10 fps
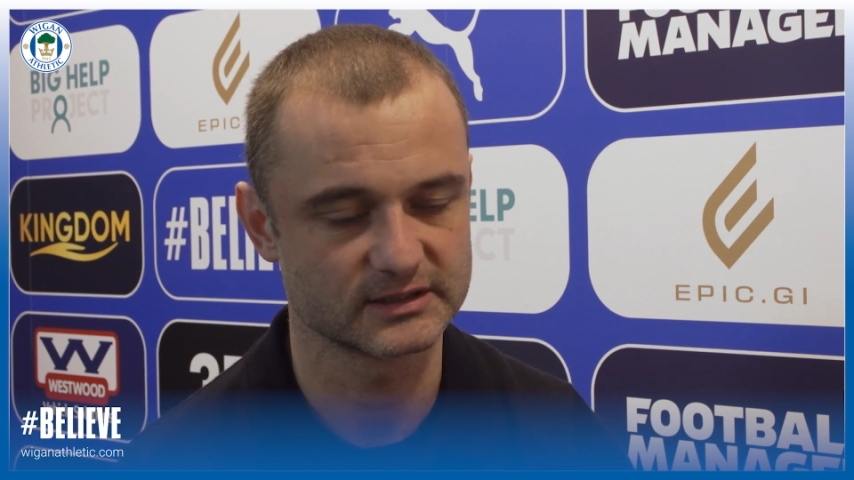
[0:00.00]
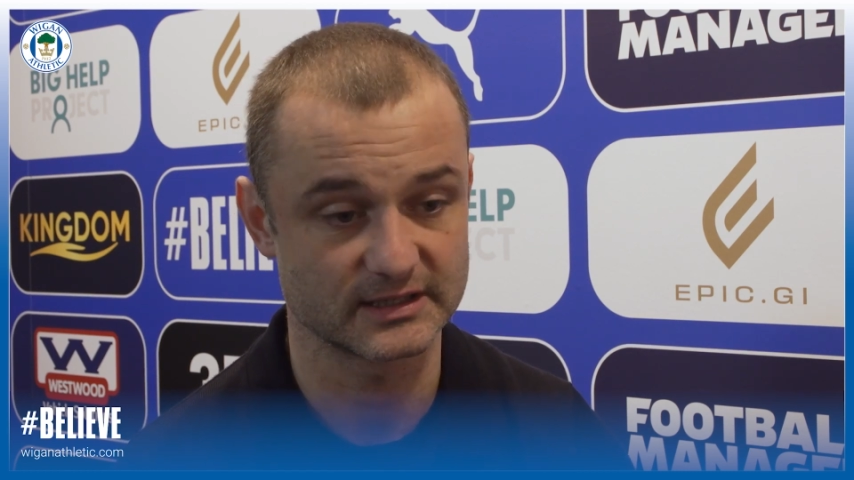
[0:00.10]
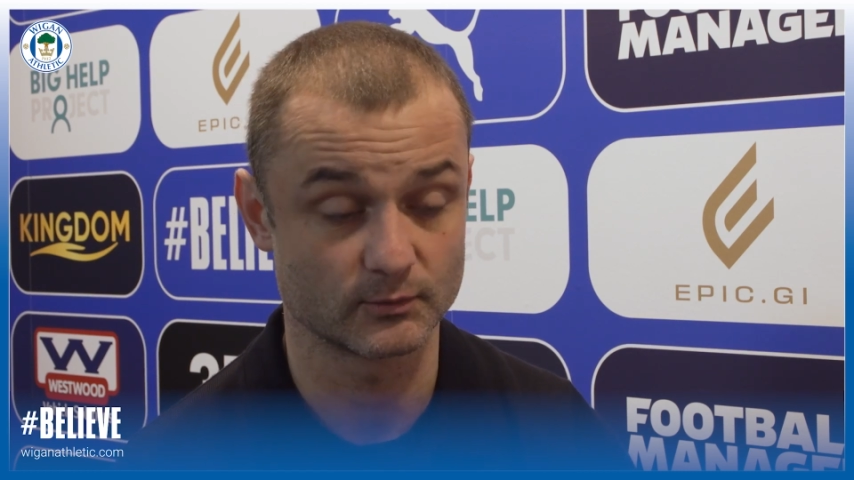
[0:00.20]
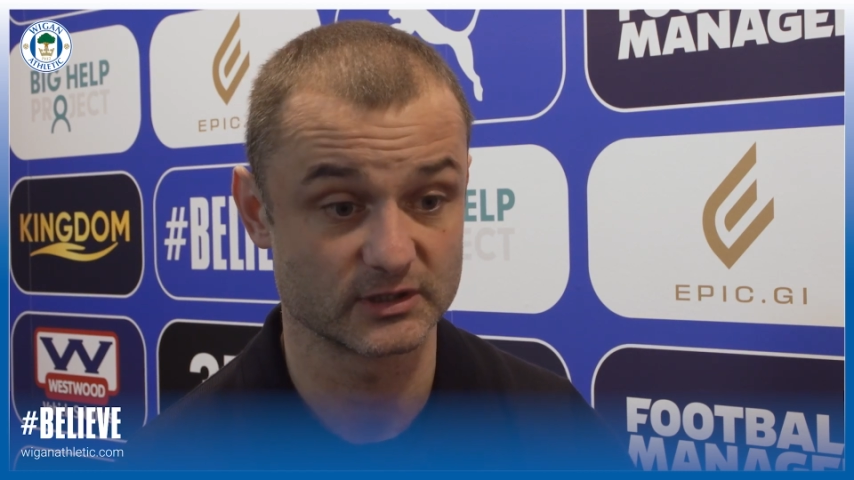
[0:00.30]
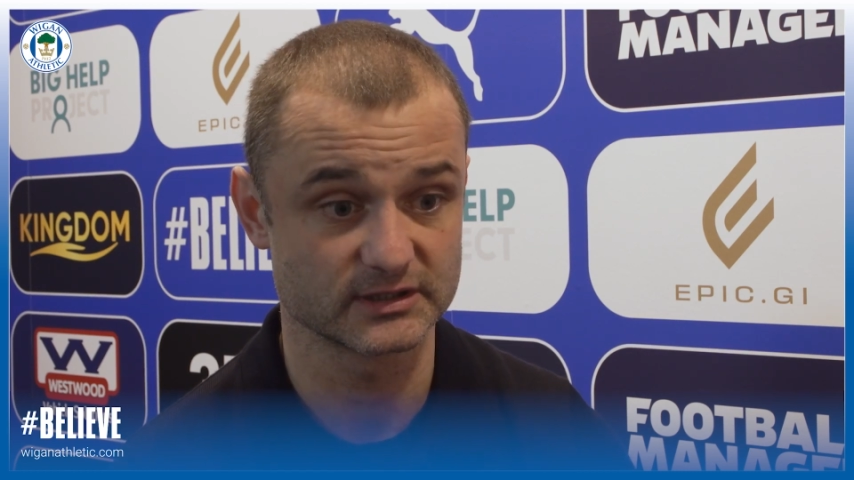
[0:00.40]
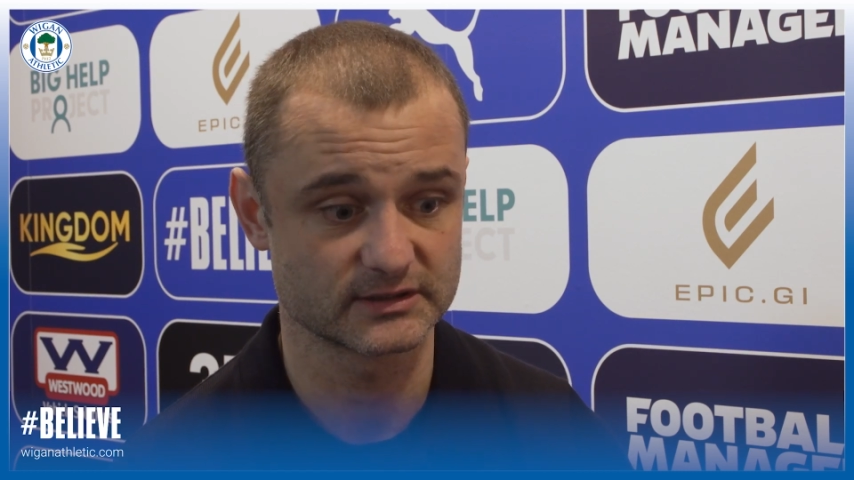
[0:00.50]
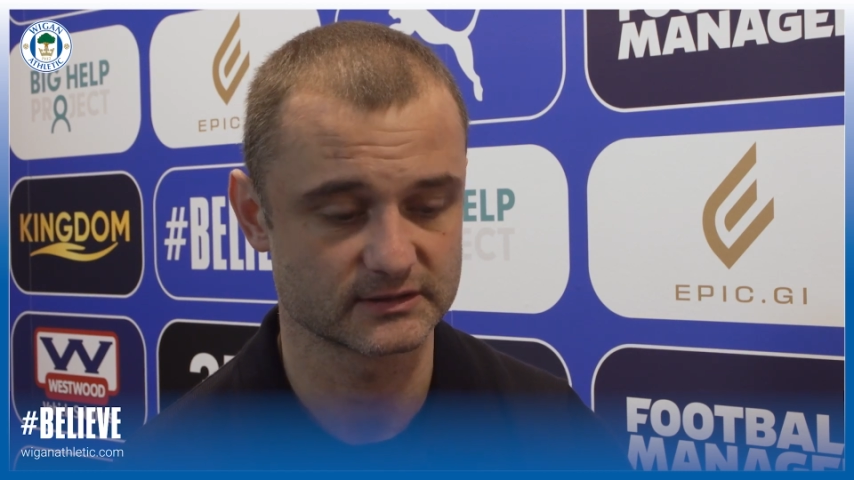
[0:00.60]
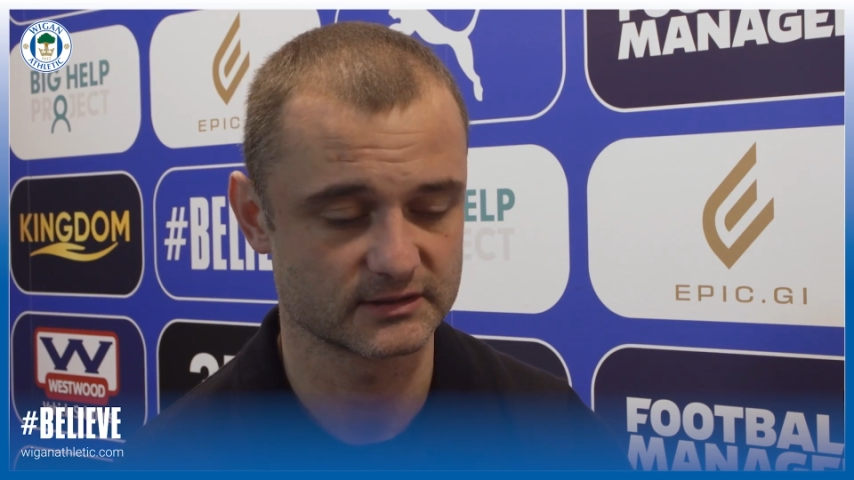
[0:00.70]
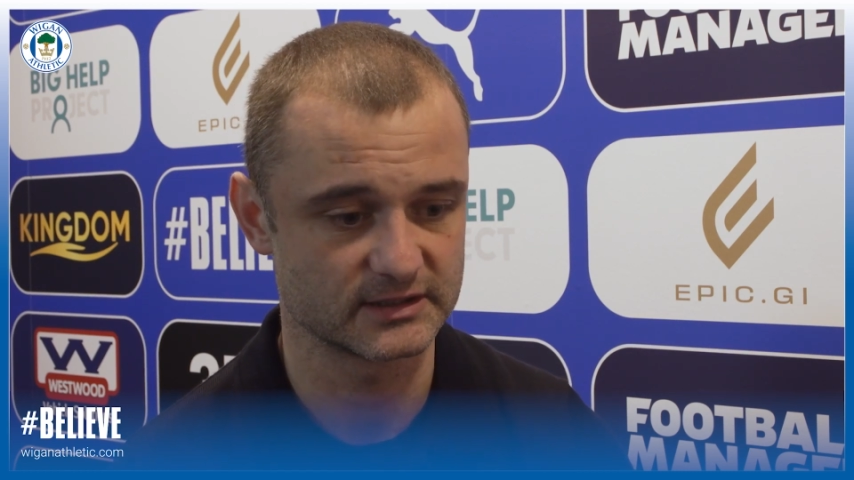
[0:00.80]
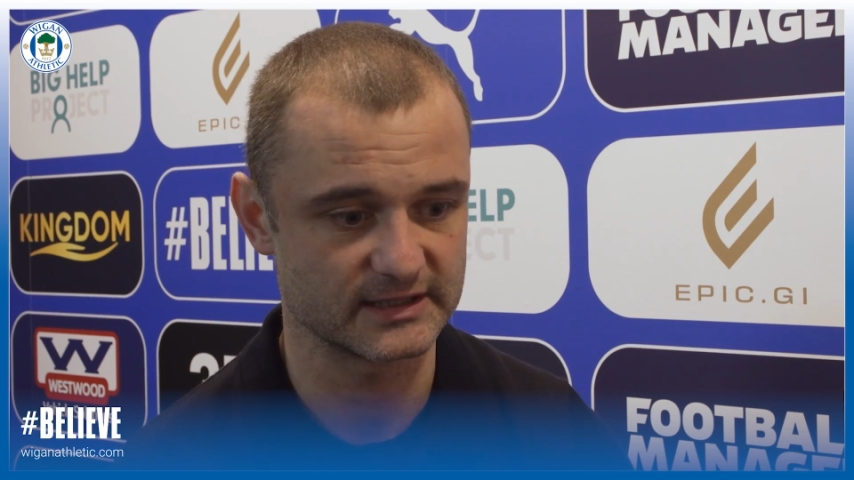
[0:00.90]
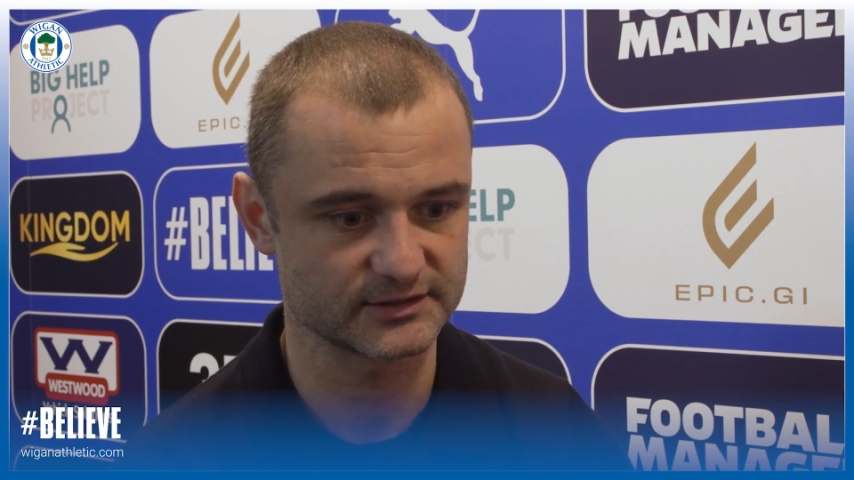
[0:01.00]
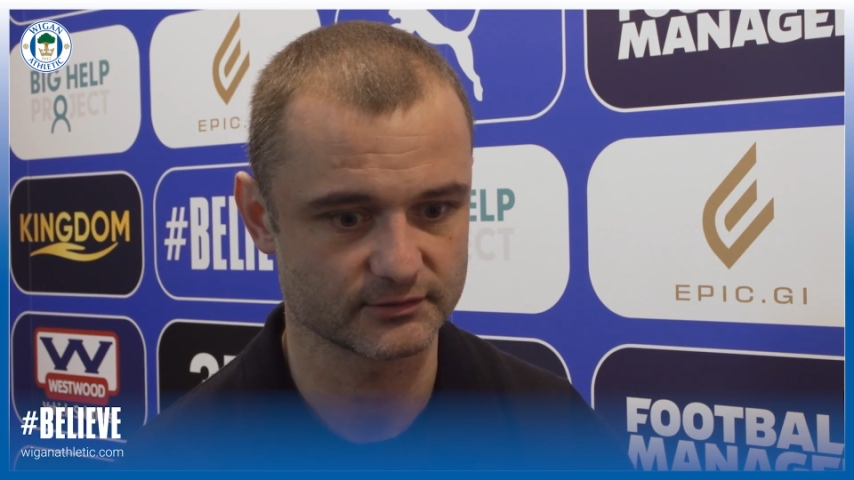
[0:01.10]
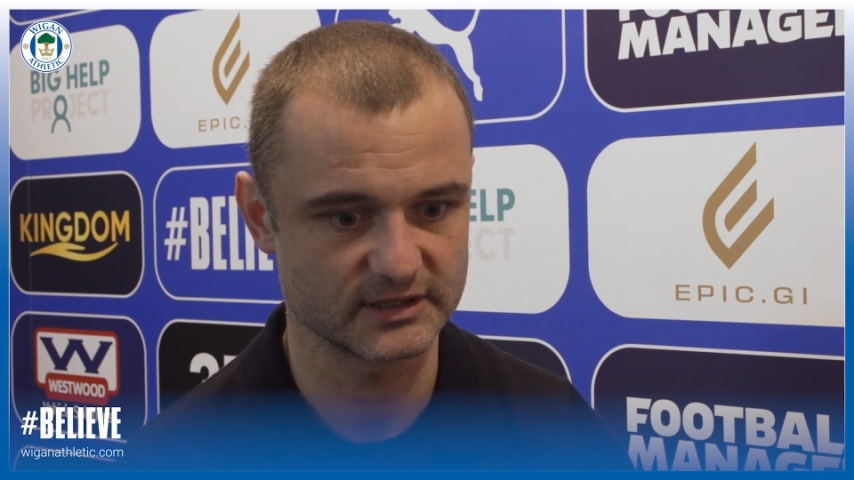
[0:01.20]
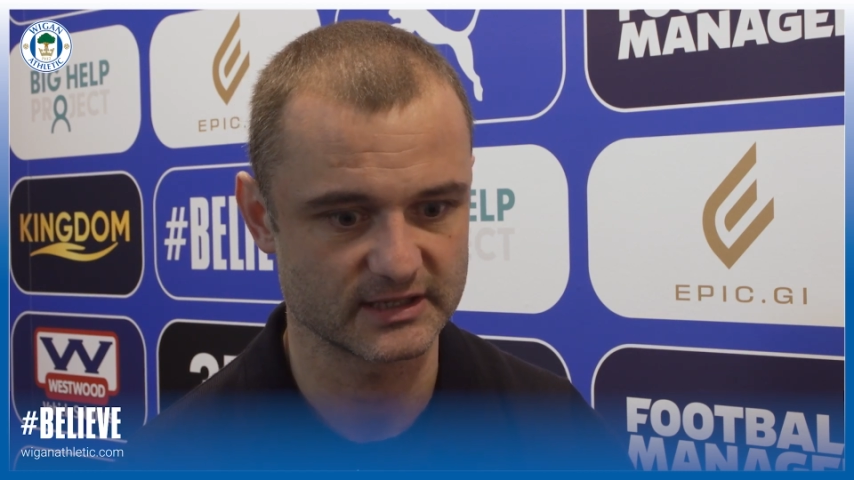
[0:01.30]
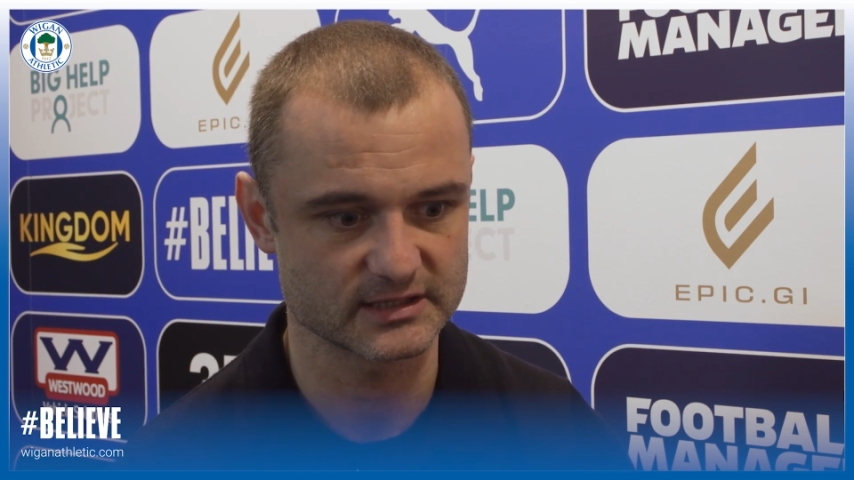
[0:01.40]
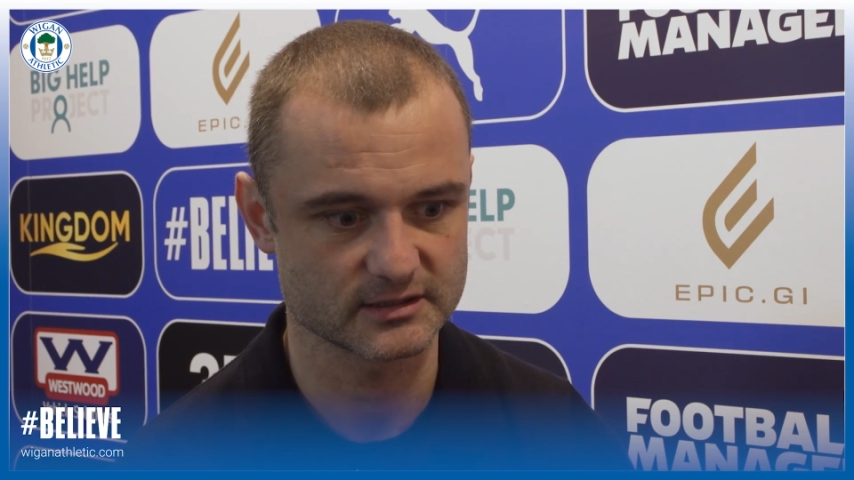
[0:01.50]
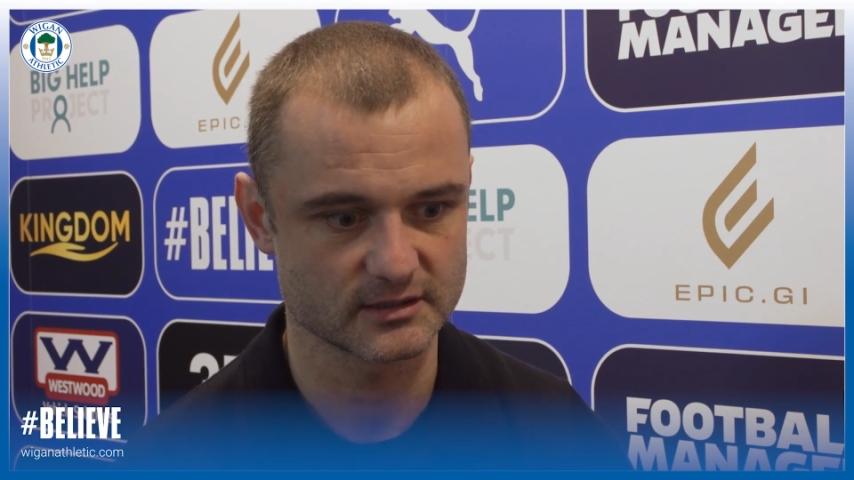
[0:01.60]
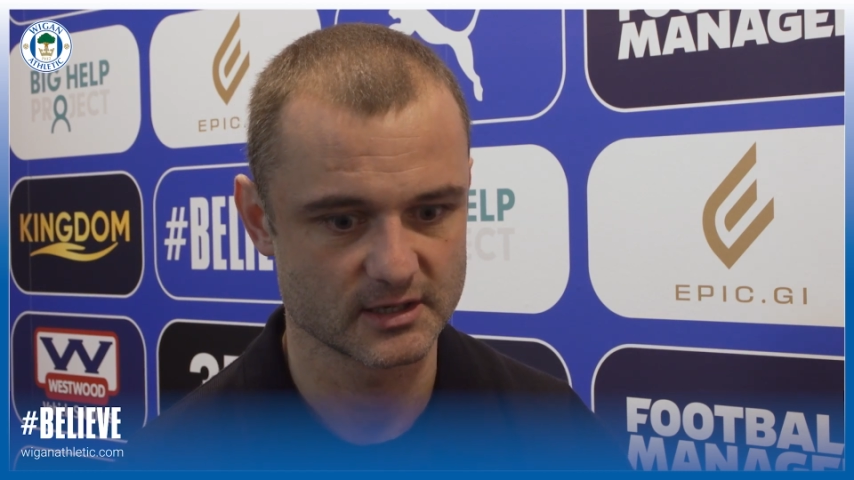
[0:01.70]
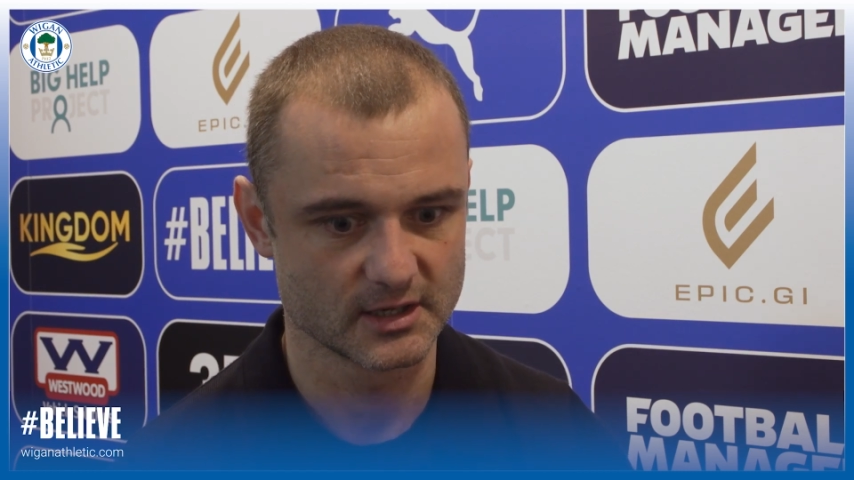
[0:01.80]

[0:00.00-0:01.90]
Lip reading: that I wanted in the last 3 days.